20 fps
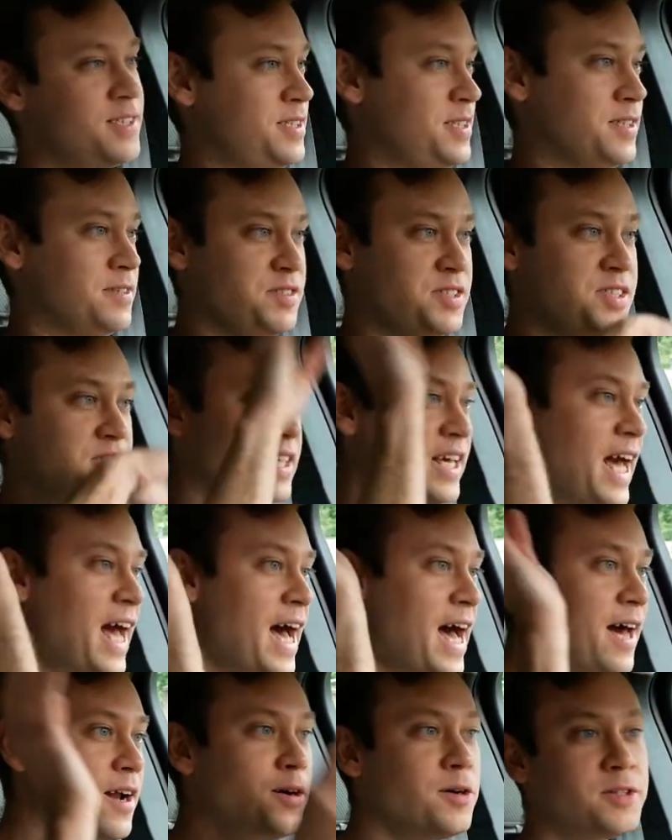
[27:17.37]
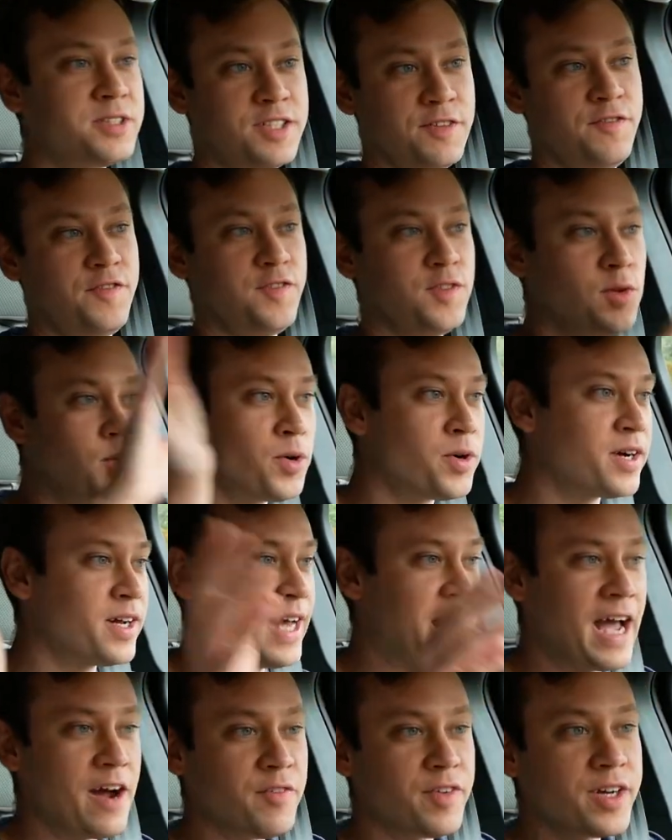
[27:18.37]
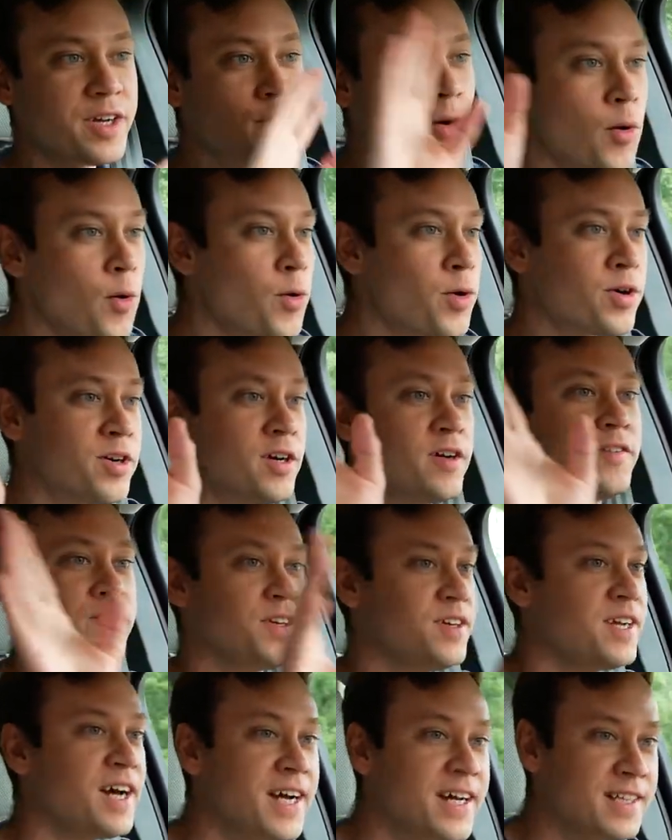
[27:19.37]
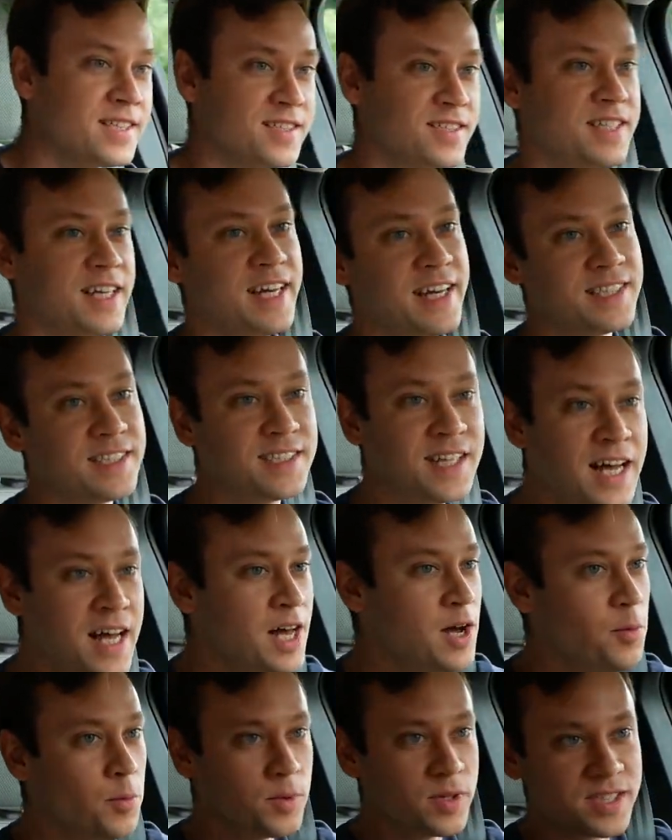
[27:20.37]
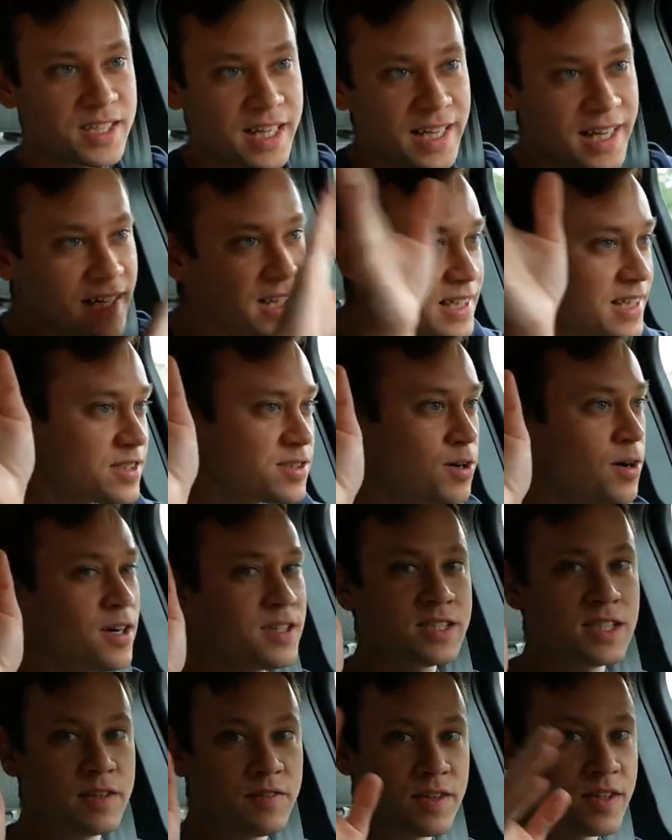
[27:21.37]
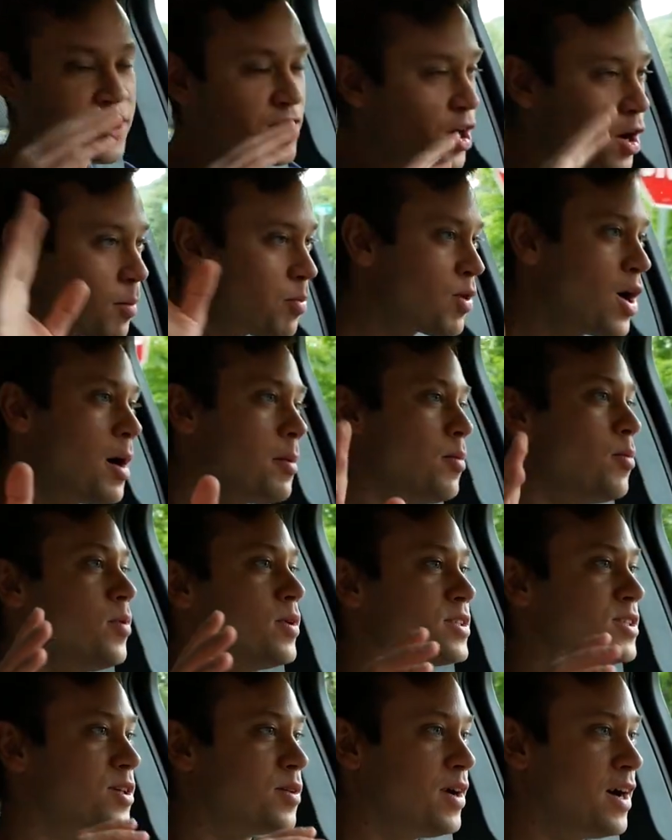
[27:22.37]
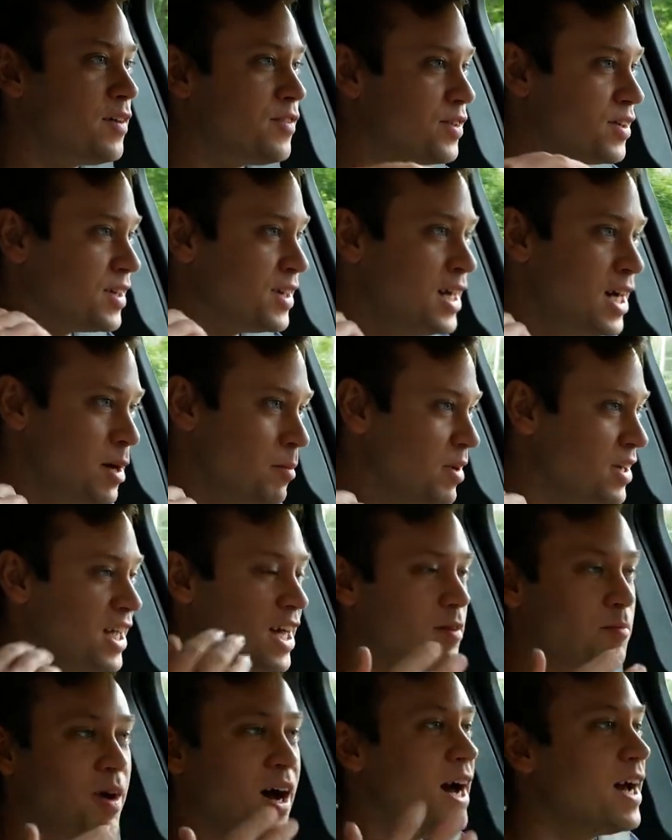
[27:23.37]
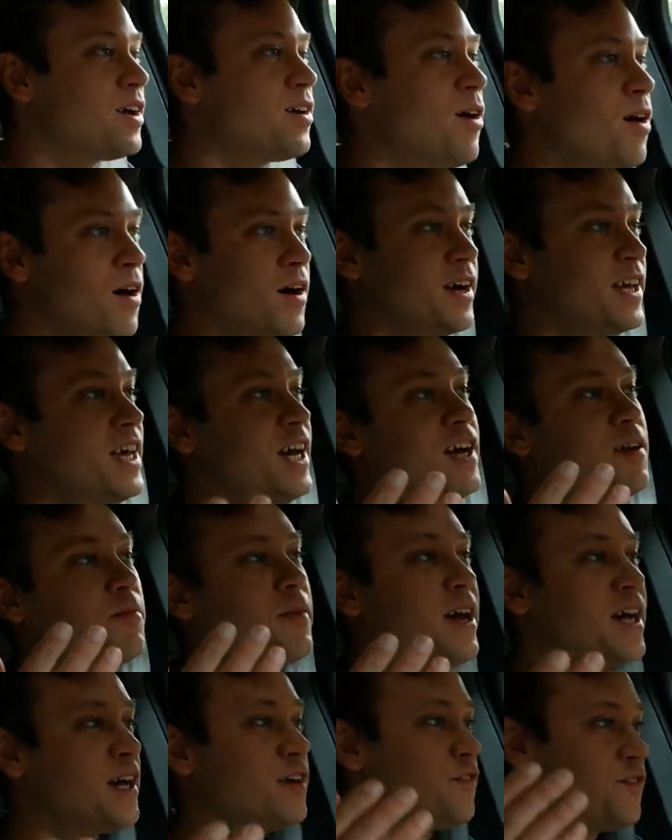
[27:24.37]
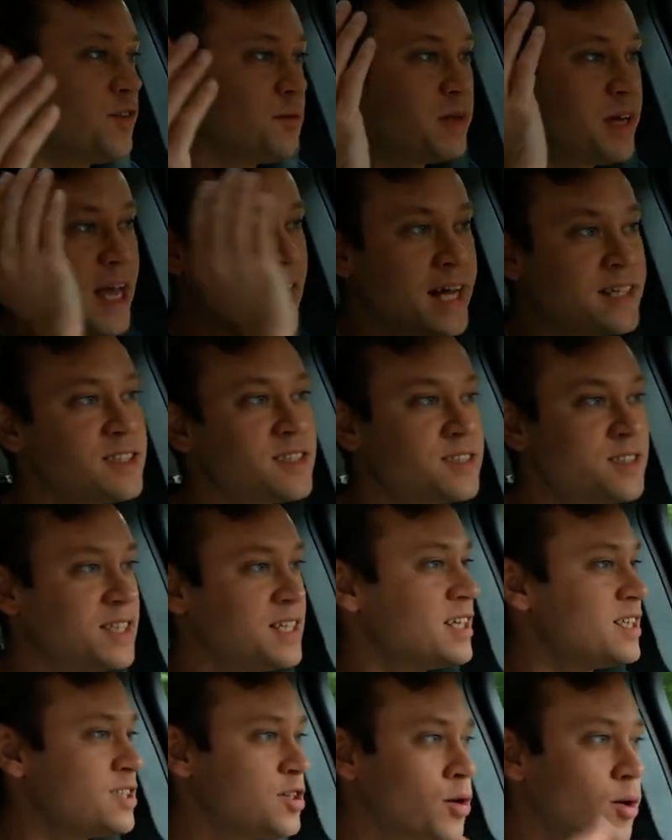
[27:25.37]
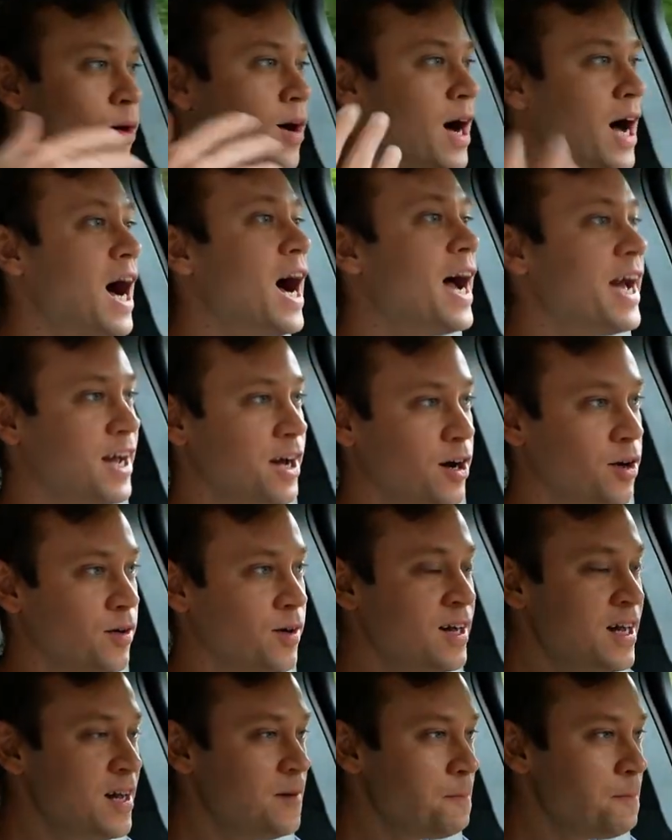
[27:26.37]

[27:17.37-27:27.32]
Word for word: to Seattle, to Florida, every corner of the United States was getting these cars delivered, no problem whatsoever. But yet my car can't make it from Kansas City to Ohio